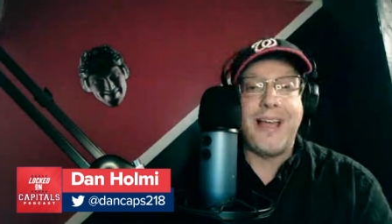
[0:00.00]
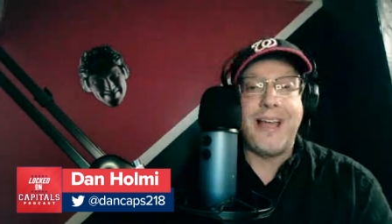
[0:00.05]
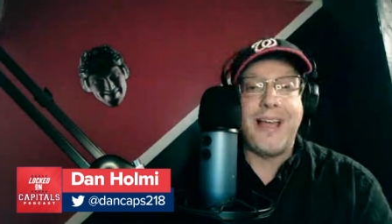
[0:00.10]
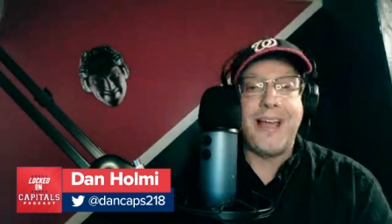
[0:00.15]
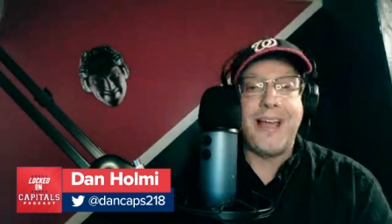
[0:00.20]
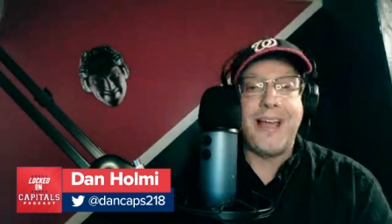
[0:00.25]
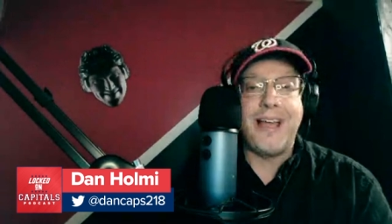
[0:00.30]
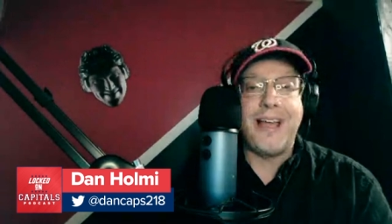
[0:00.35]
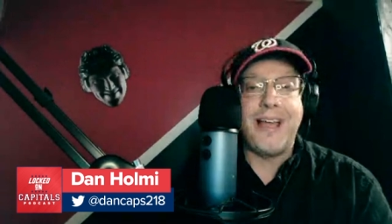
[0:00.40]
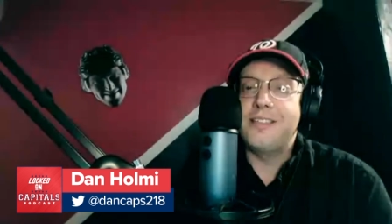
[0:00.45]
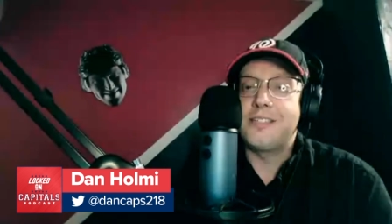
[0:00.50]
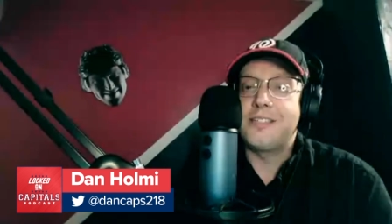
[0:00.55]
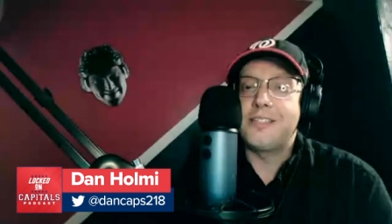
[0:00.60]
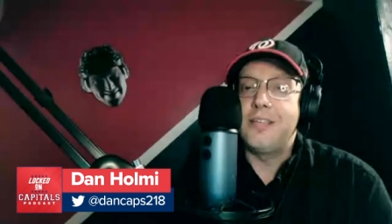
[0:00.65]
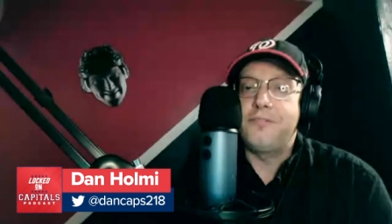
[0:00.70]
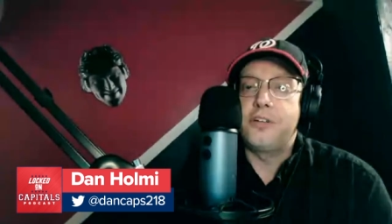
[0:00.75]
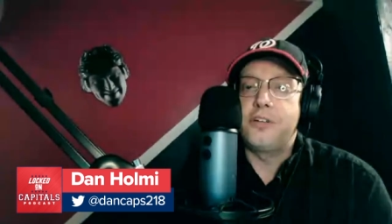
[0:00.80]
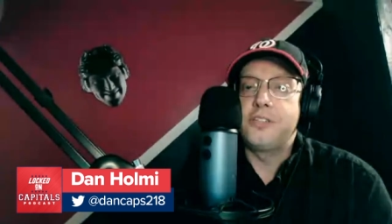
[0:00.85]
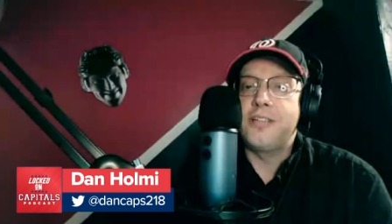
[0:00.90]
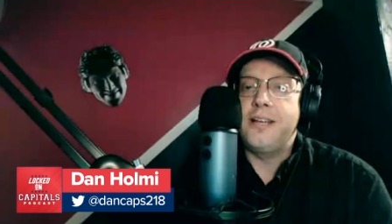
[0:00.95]
hate to say this,
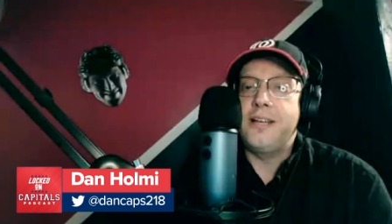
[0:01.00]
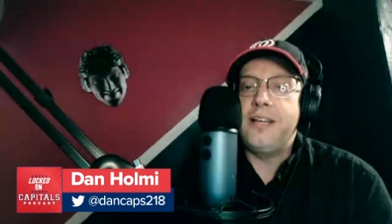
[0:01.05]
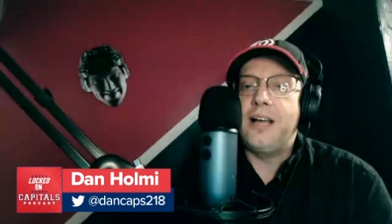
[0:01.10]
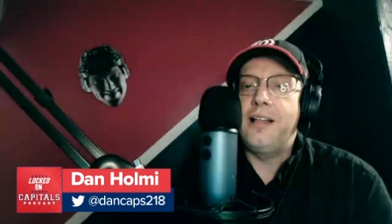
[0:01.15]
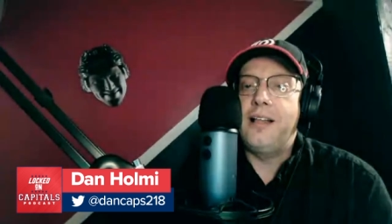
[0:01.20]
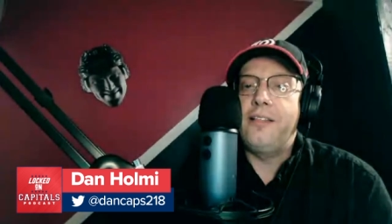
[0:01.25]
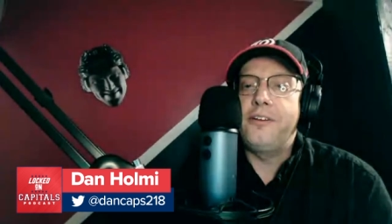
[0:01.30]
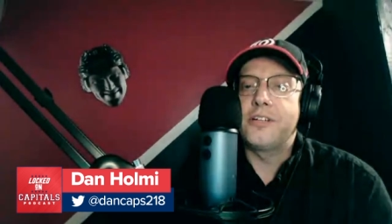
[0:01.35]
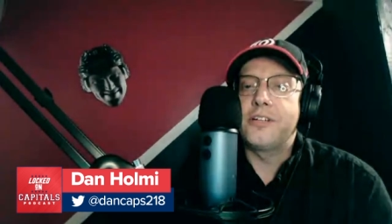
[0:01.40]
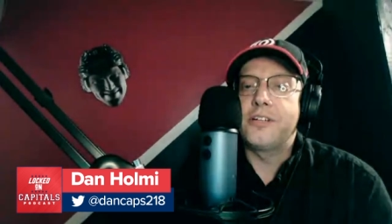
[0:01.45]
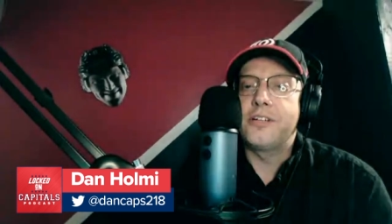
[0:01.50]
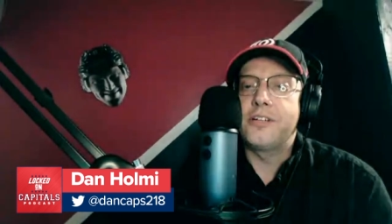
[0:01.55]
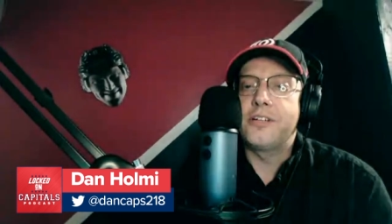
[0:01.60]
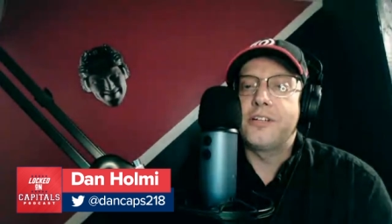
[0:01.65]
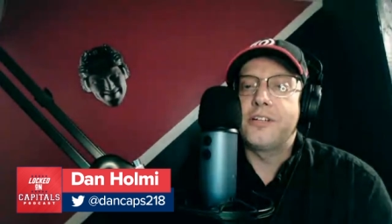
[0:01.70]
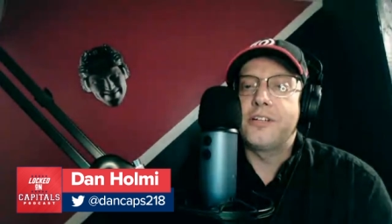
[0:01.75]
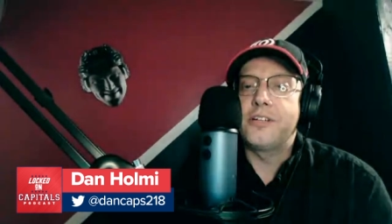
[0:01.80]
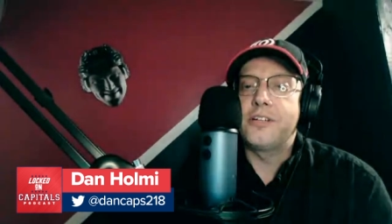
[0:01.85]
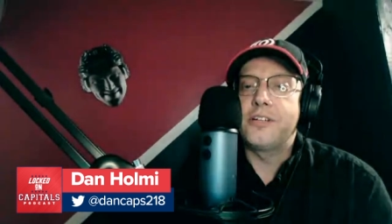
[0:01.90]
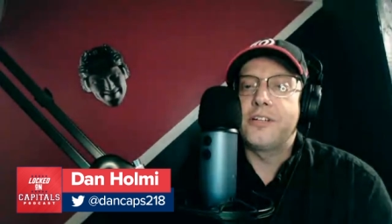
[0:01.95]
if there's any Islander
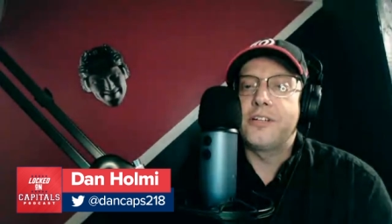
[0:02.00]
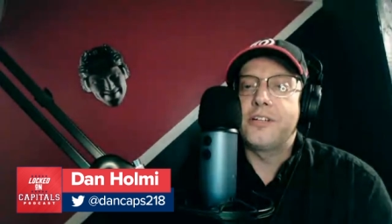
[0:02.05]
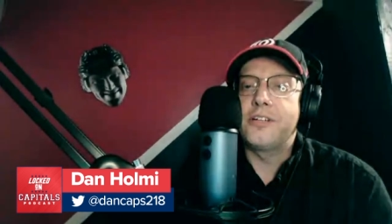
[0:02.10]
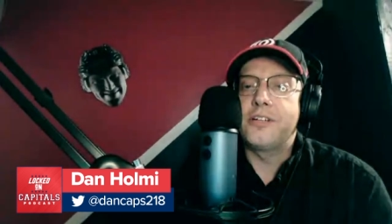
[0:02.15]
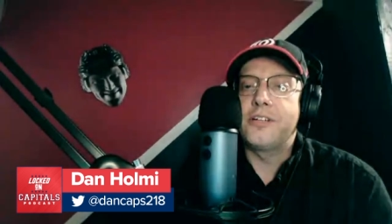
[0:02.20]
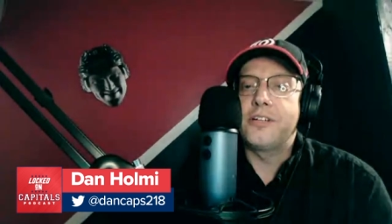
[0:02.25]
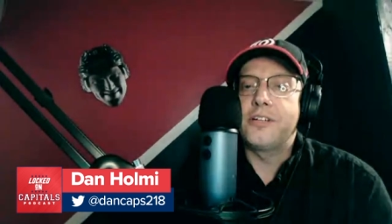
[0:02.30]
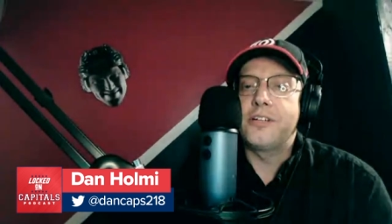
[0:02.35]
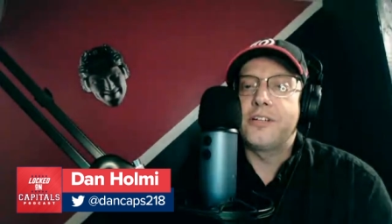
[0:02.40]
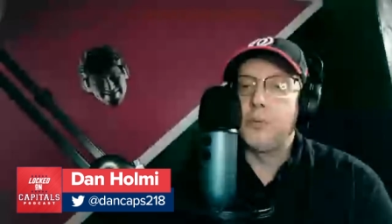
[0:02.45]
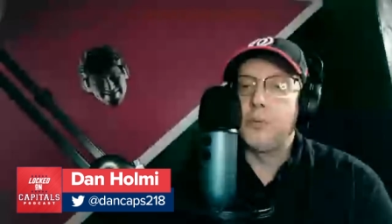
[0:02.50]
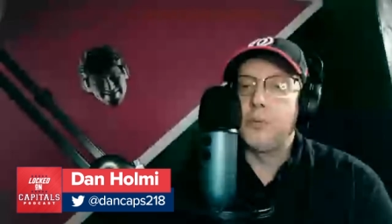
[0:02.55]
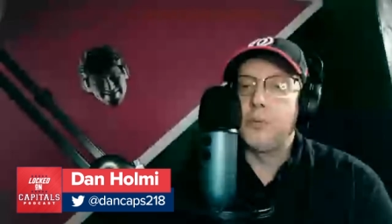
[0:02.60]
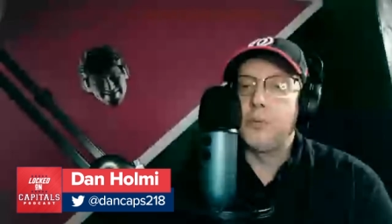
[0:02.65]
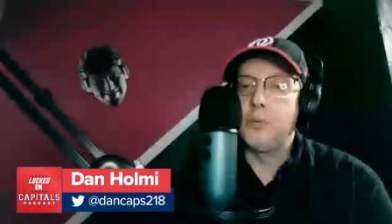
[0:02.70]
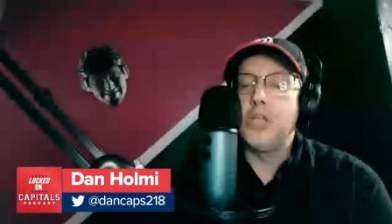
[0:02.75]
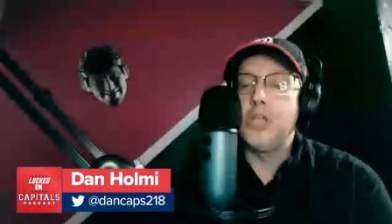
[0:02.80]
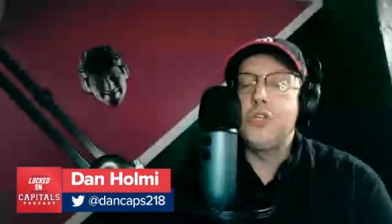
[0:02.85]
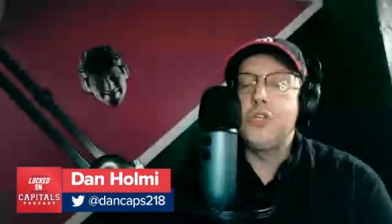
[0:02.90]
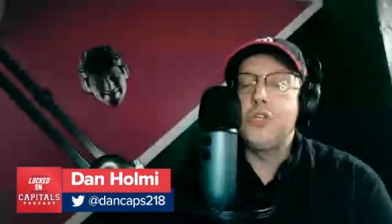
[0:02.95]
fans,
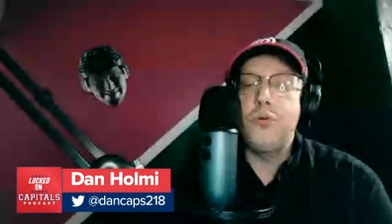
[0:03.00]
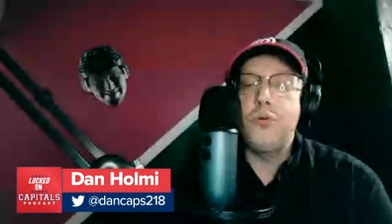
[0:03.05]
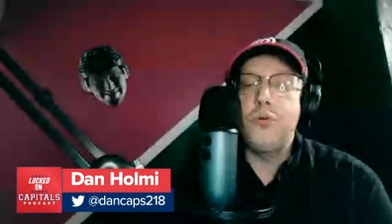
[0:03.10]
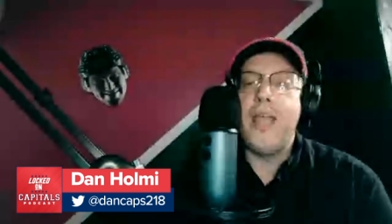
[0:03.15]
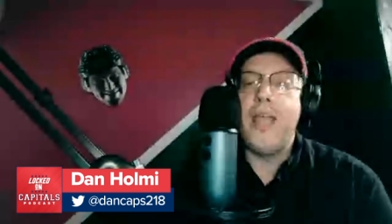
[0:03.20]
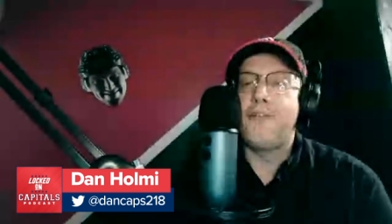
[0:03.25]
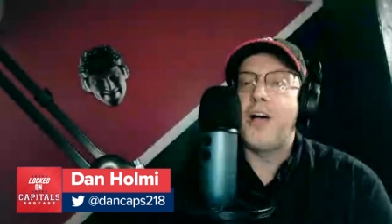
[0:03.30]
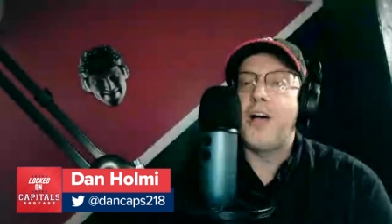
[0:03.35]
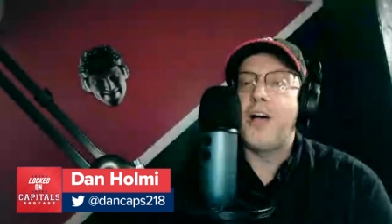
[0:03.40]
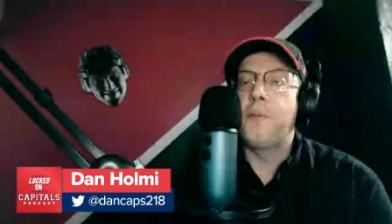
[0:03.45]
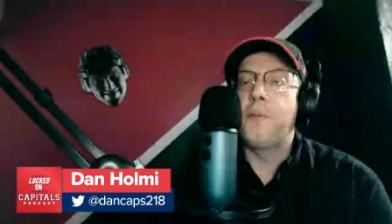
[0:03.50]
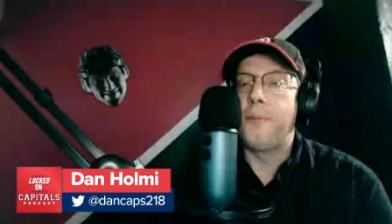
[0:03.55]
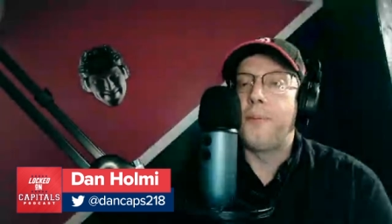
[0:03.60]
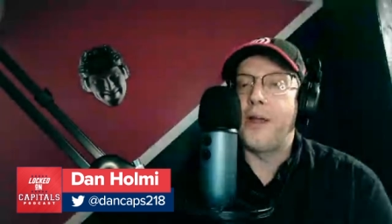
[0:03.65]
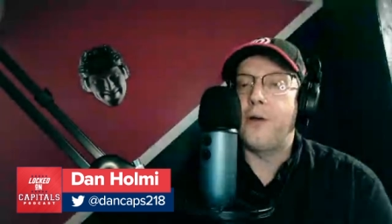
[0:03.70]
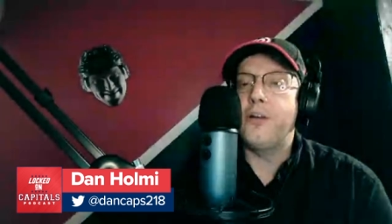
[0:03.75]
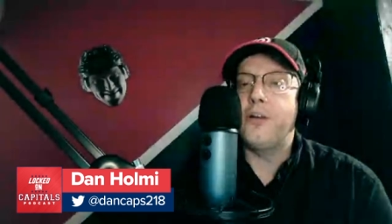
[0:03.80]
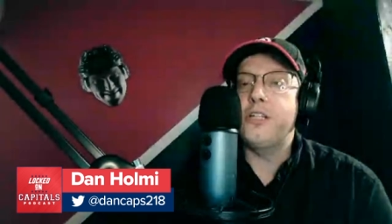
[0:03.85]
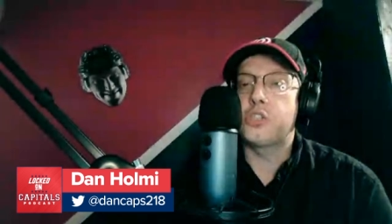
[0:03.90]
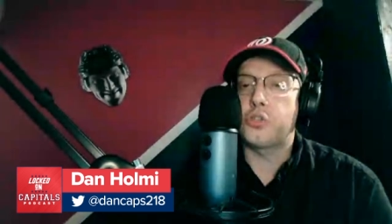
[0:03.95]
you gave up
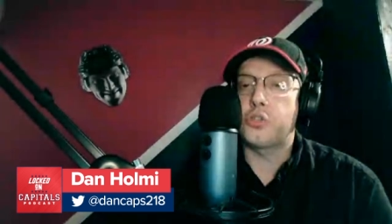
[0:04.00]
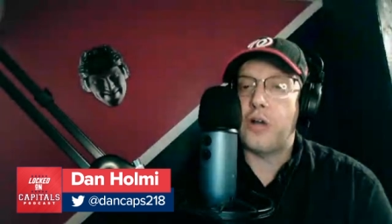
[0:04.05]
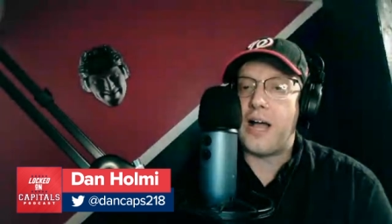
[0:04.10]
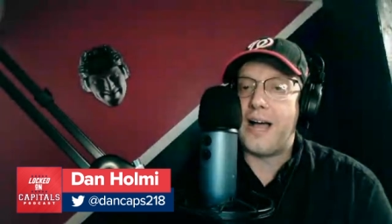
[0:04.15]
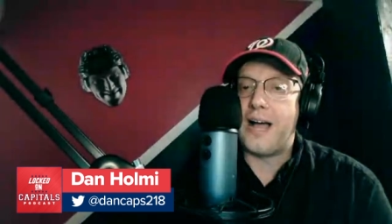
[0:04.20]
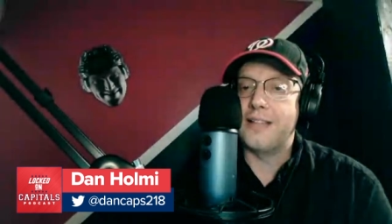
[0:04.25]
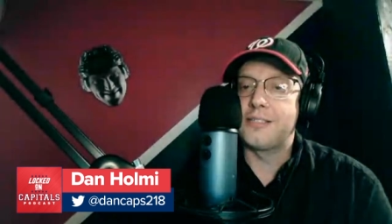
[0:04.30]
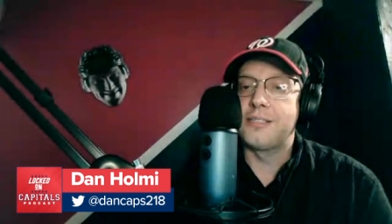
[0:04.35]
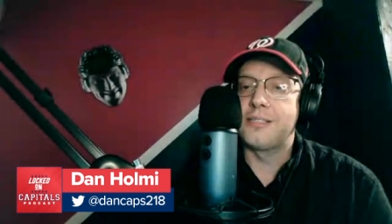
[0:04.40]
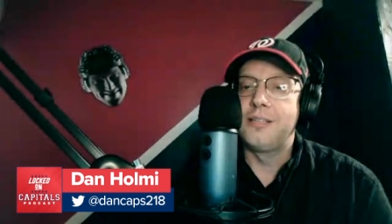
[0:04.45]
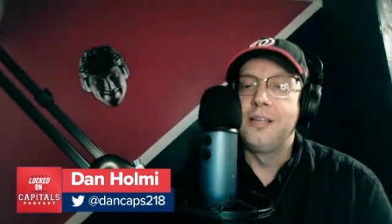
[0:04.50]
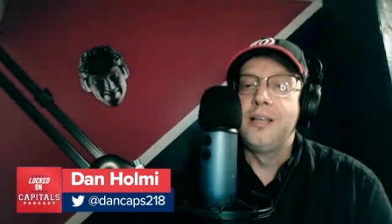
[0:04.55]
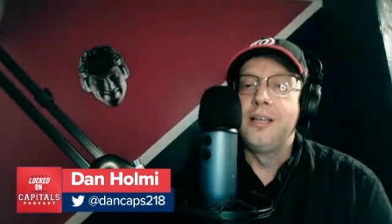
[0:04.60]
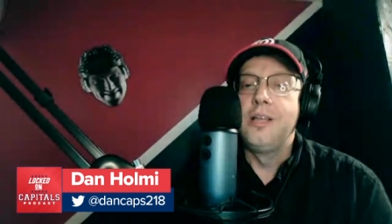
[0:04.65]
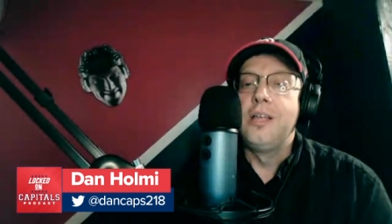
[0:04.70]
Barry Trotz,